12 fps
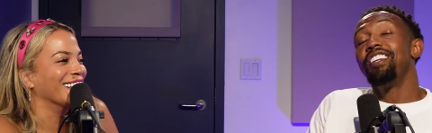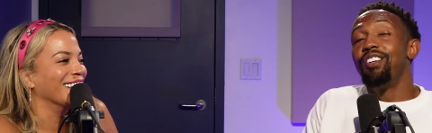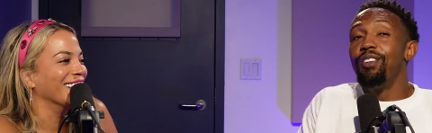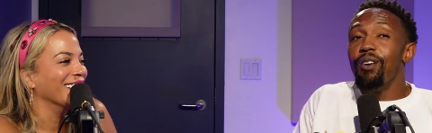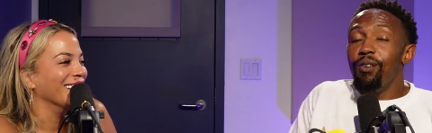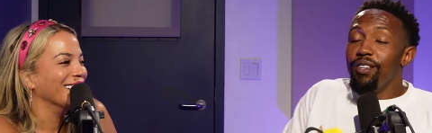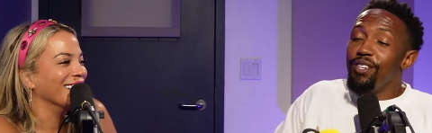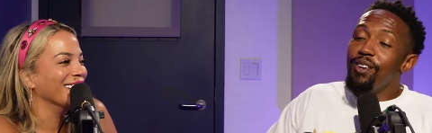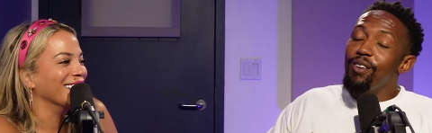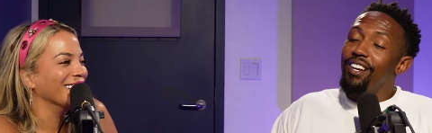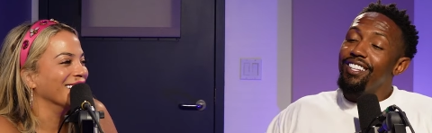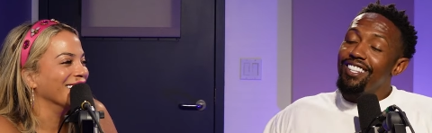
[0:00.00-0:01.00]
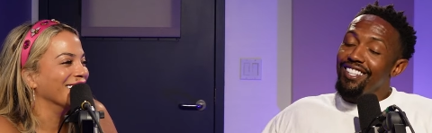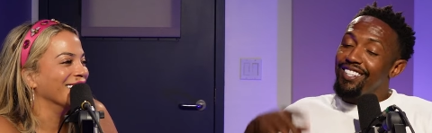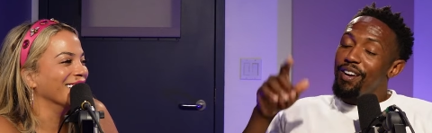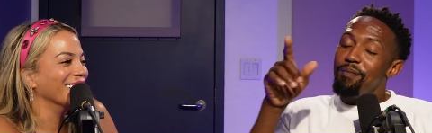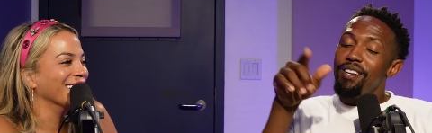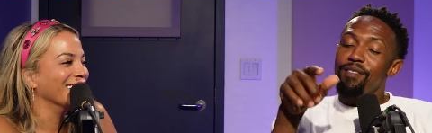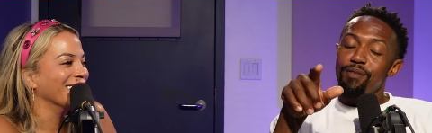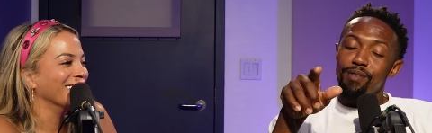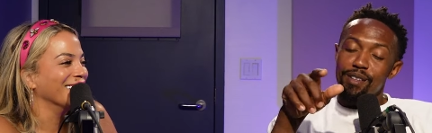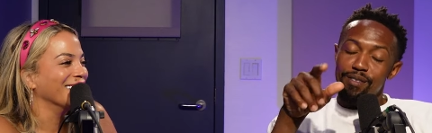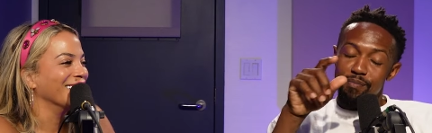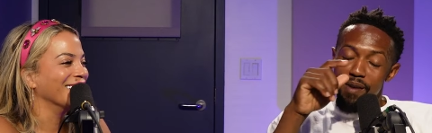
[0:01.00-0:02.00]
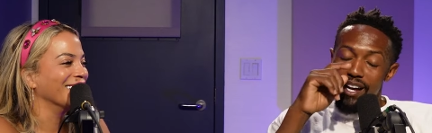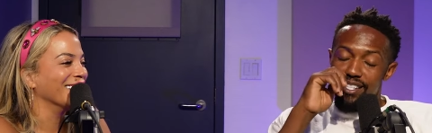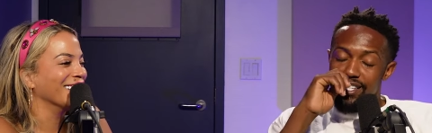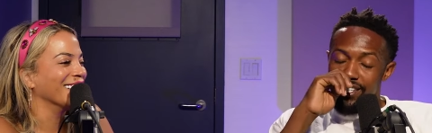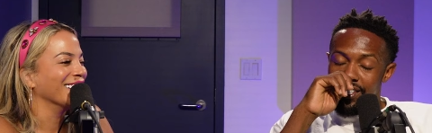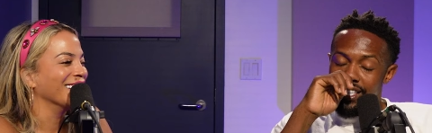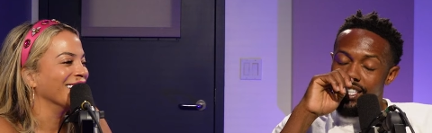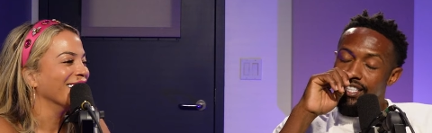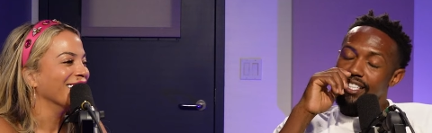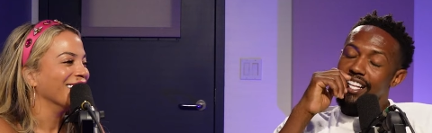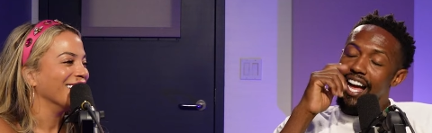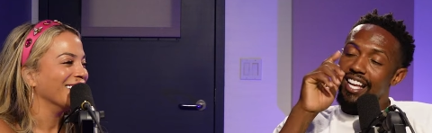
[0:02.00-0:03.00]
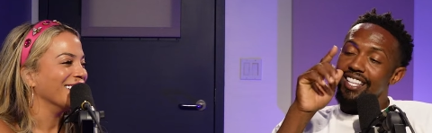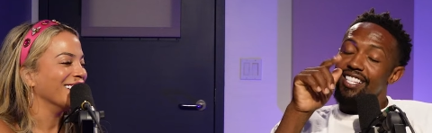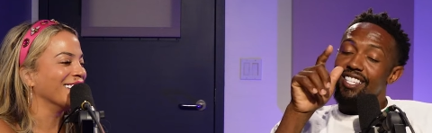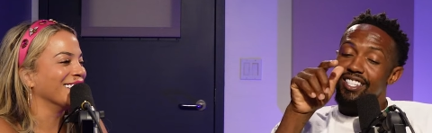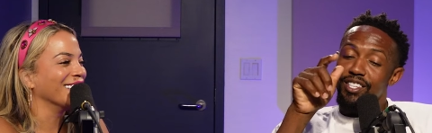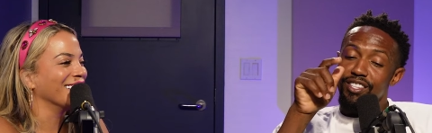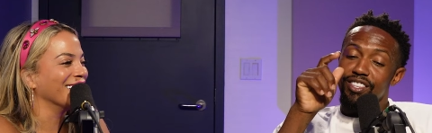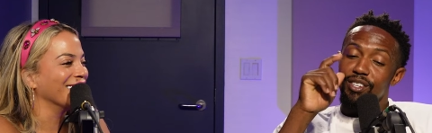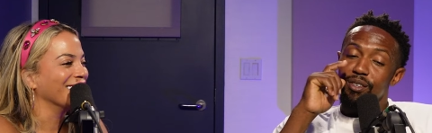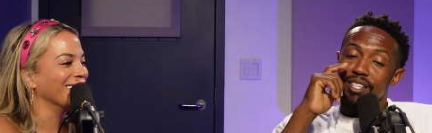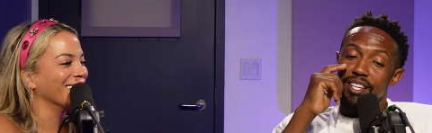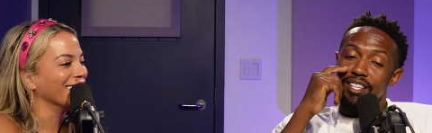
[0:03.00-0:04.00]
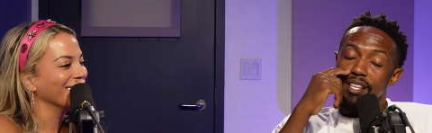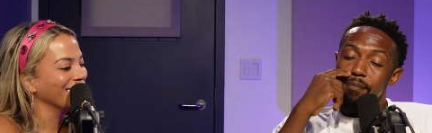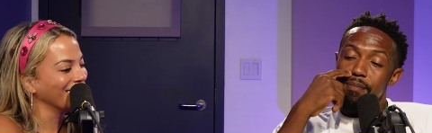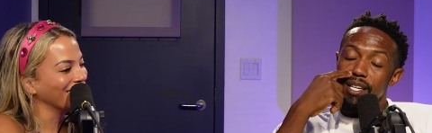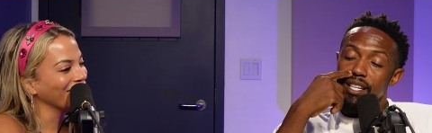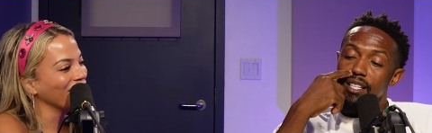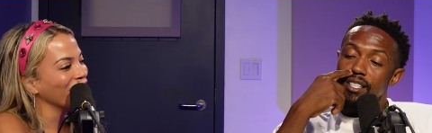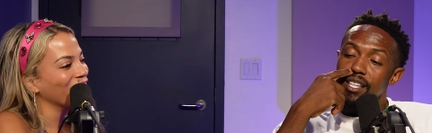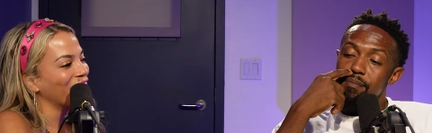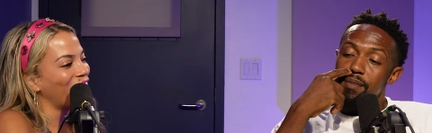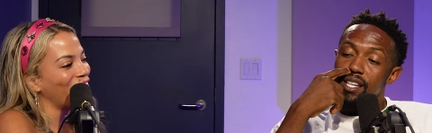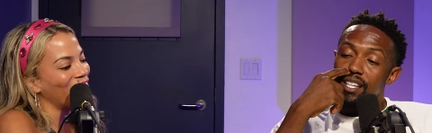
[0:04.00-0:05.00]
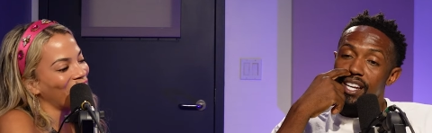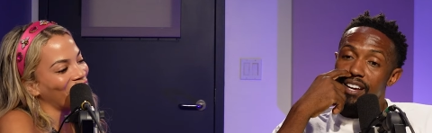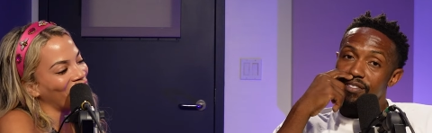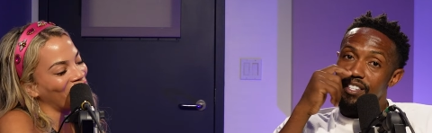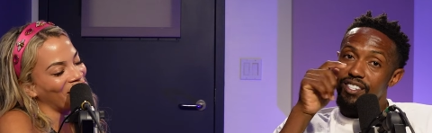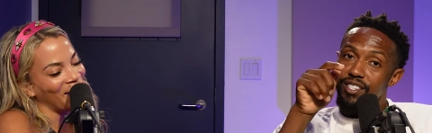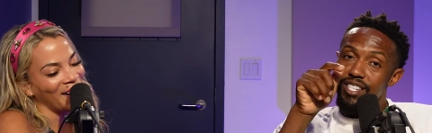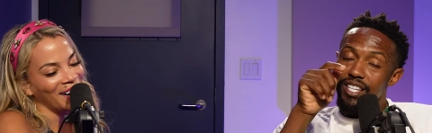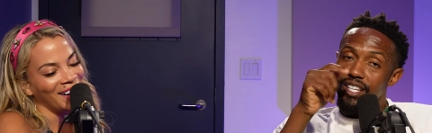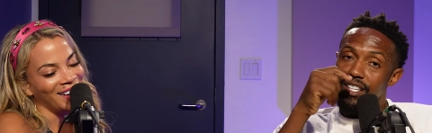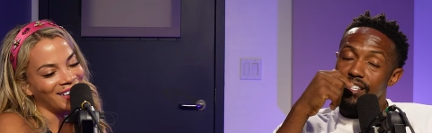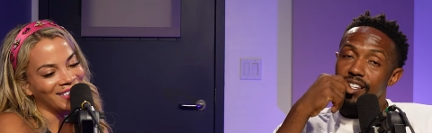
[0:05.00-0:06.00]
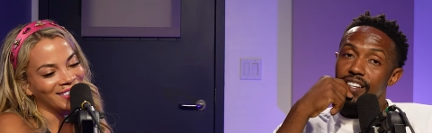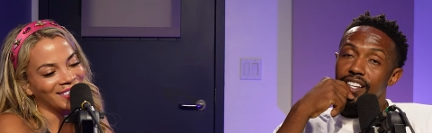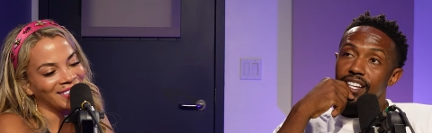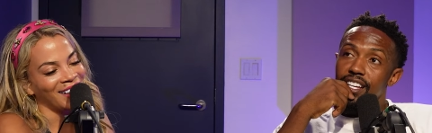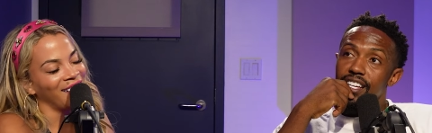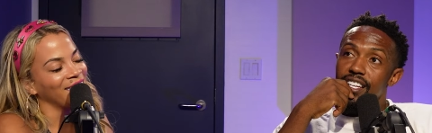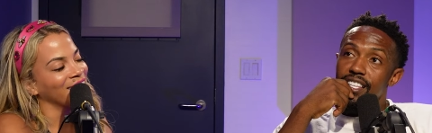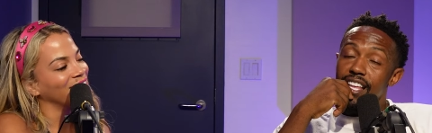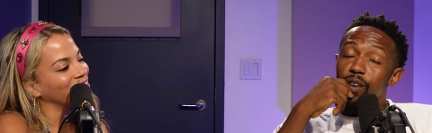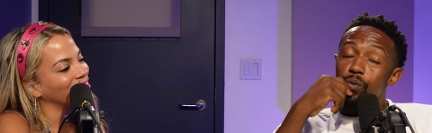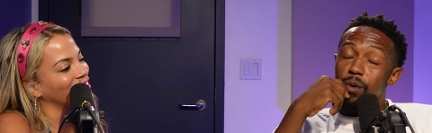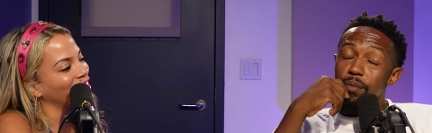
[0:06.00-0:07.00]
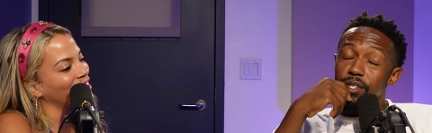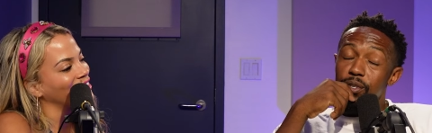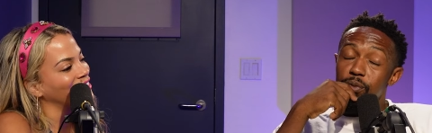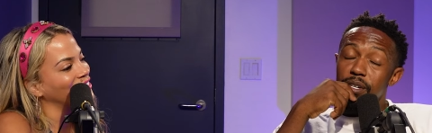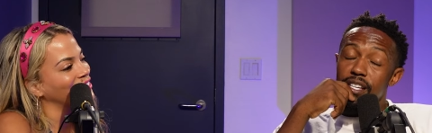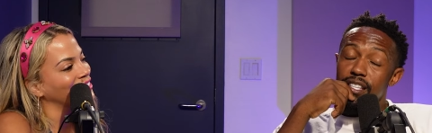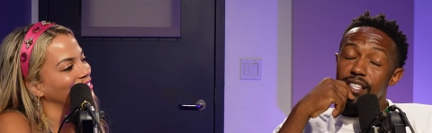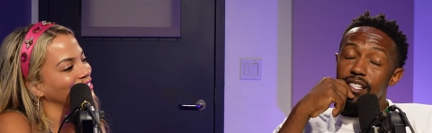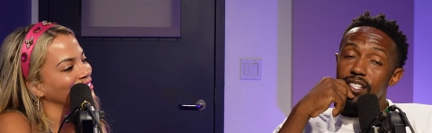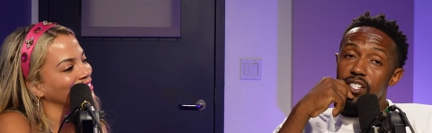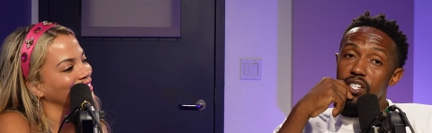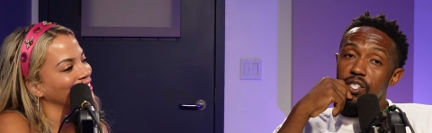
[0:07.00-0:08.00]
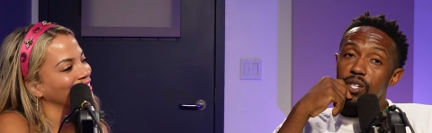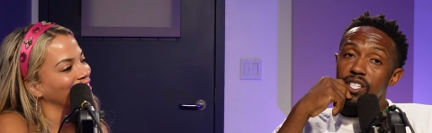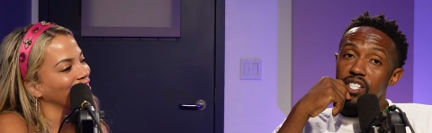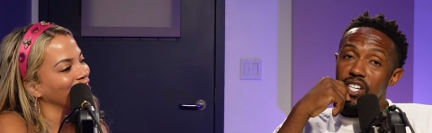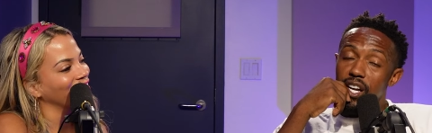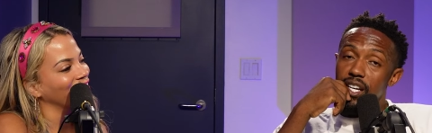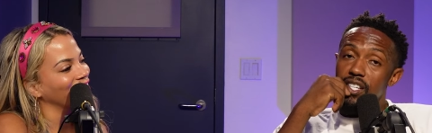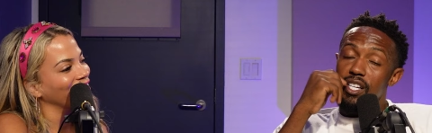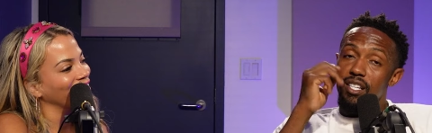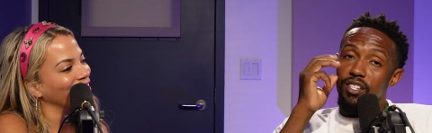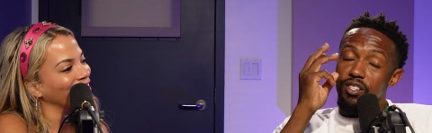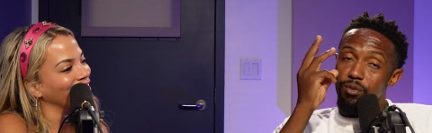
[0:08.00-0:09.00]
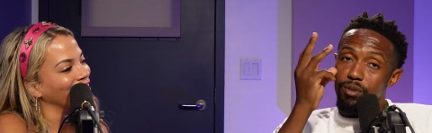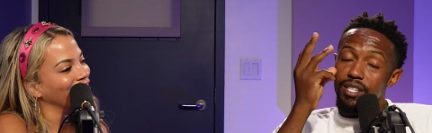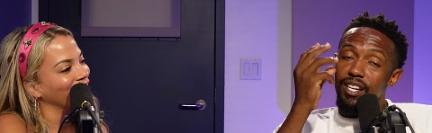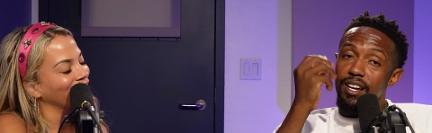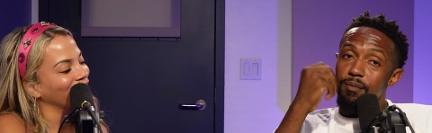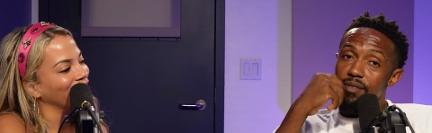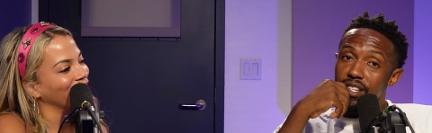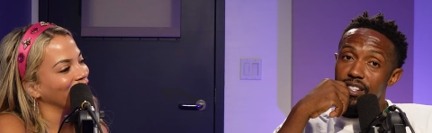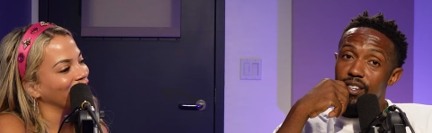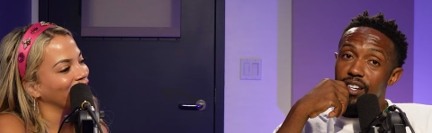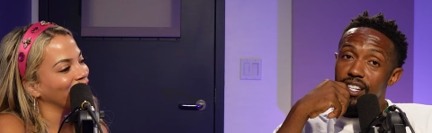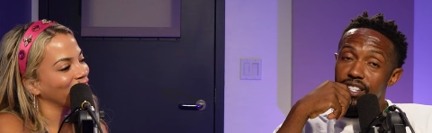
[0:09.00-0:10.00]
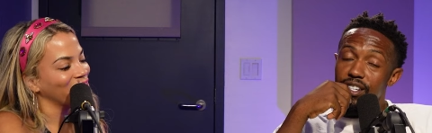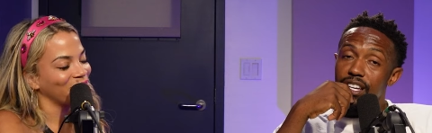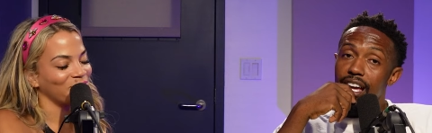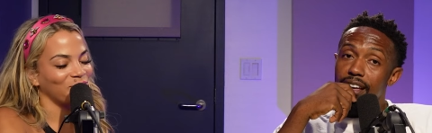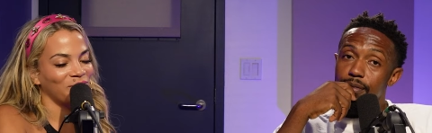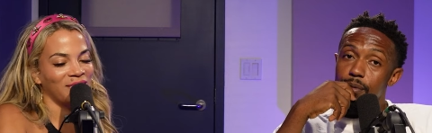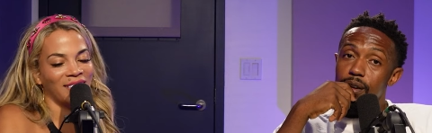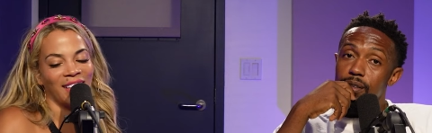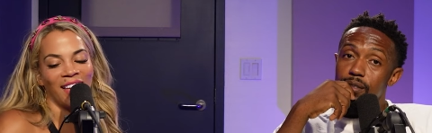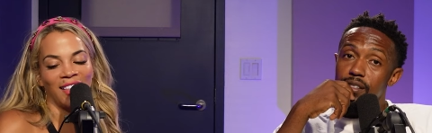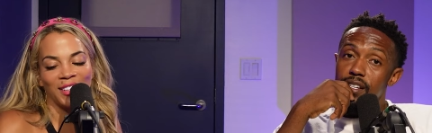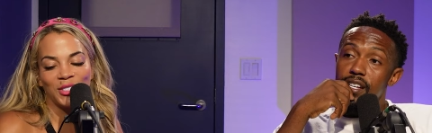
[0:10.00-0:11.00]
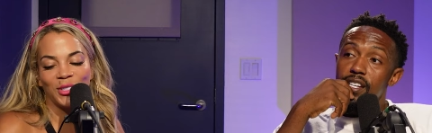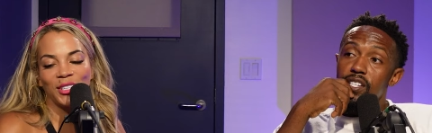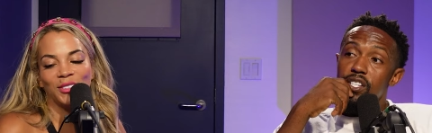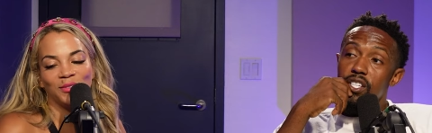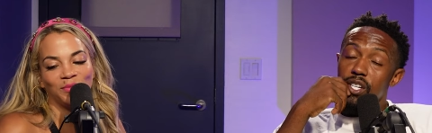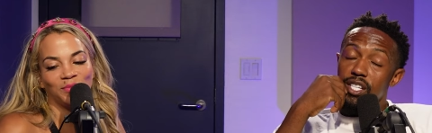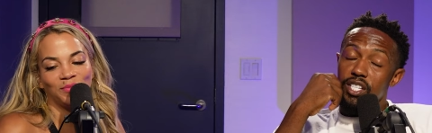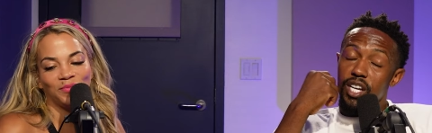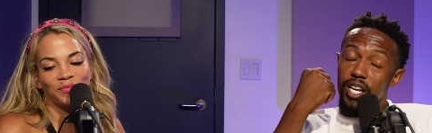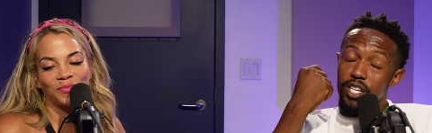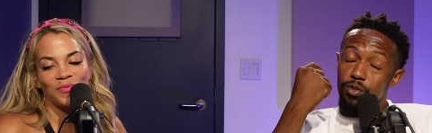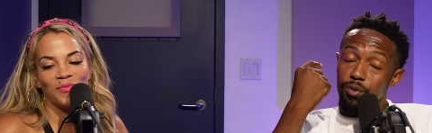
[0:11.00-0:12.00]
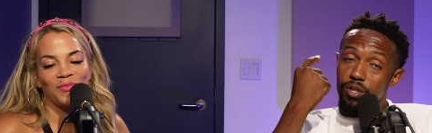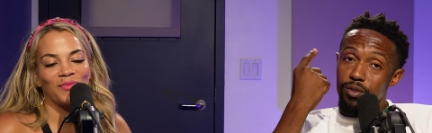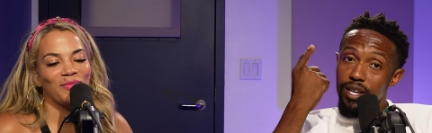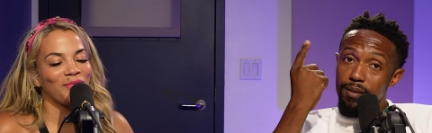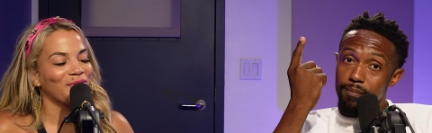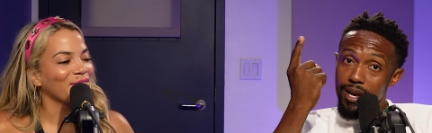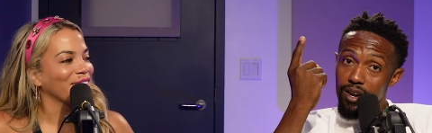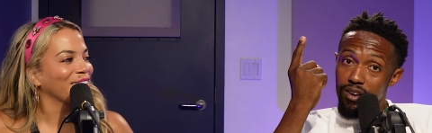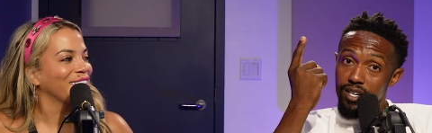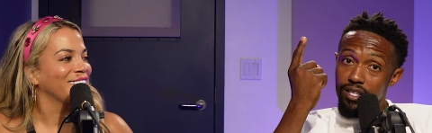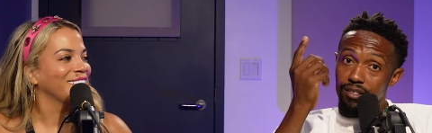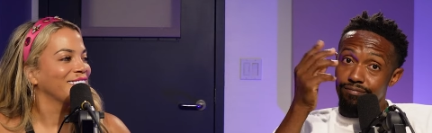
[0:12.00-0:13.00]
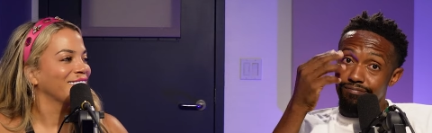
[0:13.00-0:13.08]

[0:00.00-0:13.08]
Speaker 1: you know, you know, coming even with the box theory. That's another theory that that men that men have to understand. That woman you're with, she's going to change at least three times in your in your life, bro. Yeah, that's real. She's going to change when you get married,